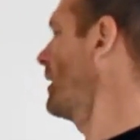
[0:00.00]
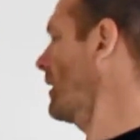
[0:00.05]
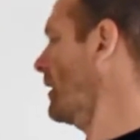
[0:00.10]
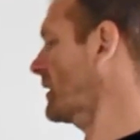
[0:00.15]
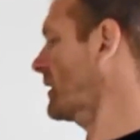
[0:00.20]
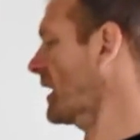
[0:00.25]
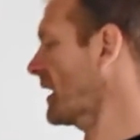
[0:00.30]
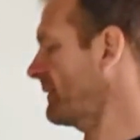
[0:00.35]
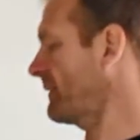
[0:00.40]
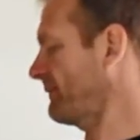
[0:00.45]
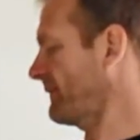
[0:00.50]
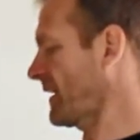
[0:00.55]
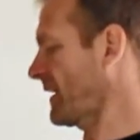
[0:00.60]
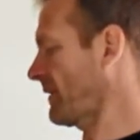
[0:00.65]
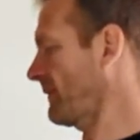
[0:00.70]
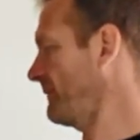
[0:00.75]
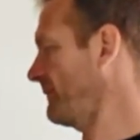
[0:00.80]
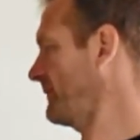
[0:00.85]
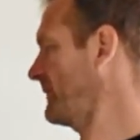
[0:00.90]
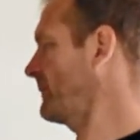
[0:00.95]
Okay,
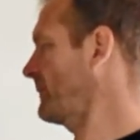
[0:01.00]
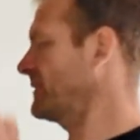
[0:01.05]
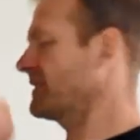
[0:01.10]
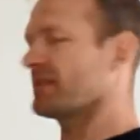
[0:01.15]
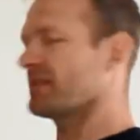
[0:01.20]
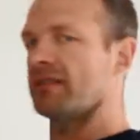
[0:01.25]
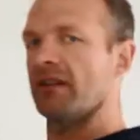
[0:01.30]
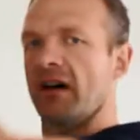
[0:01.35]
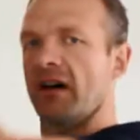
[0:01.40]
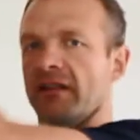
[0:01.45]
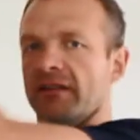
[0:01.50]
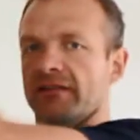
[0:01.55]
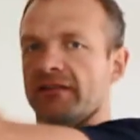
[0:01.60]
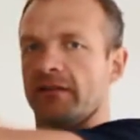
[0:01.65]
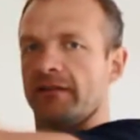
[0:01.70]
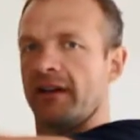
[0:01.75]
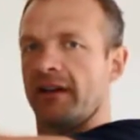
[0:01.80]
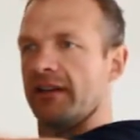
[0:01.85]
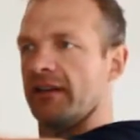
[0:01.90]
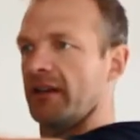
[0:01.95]
now let me just
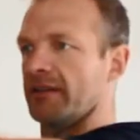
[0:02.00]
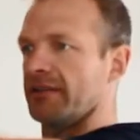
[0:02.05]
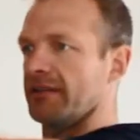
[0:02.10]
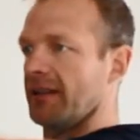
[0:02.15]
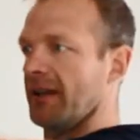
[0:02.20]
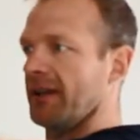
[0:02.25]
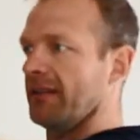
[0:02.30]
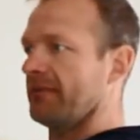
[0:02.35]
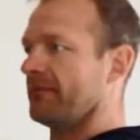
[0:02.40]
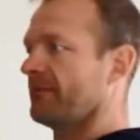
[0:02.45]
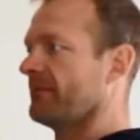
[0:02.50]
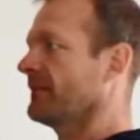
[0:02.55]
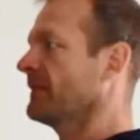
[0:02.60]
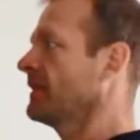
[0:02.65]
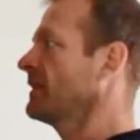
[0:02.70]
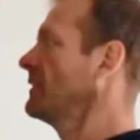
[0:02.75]
undo that nut again.